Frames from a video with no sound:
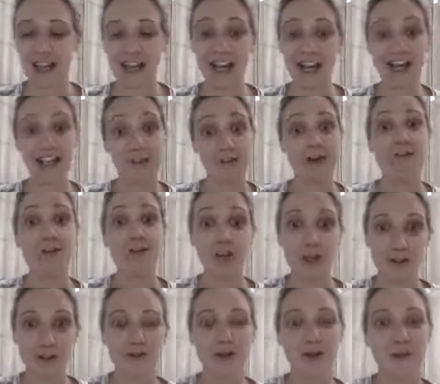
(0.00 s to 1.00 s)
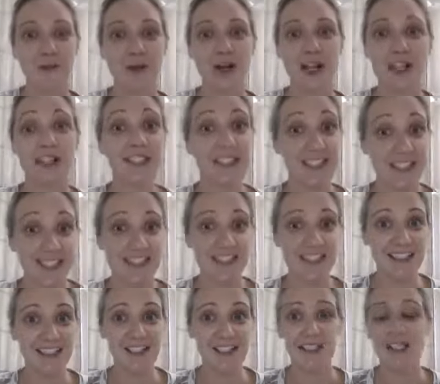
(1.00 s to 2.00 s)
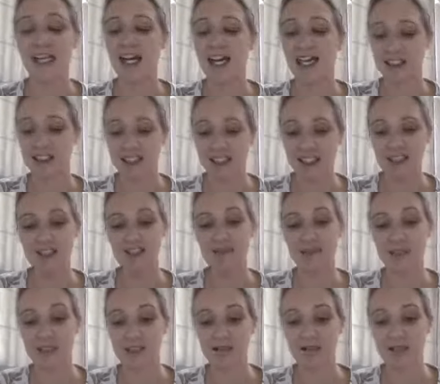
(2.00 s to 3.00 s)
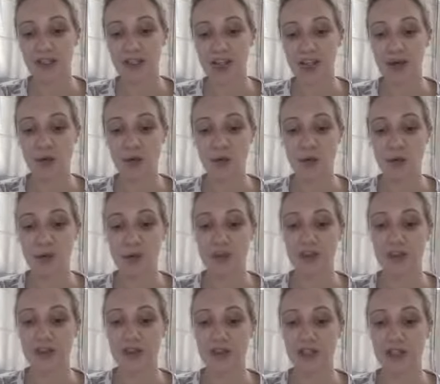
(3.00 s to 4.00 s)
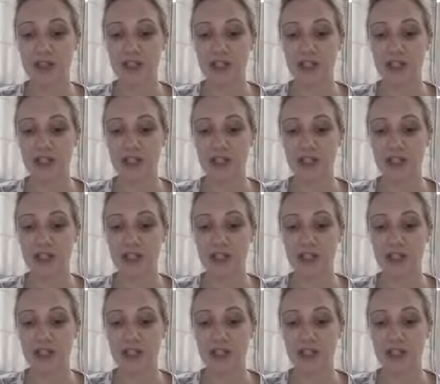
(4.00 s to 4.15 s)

and a very good friend of mine didn't, and I think the reason for that was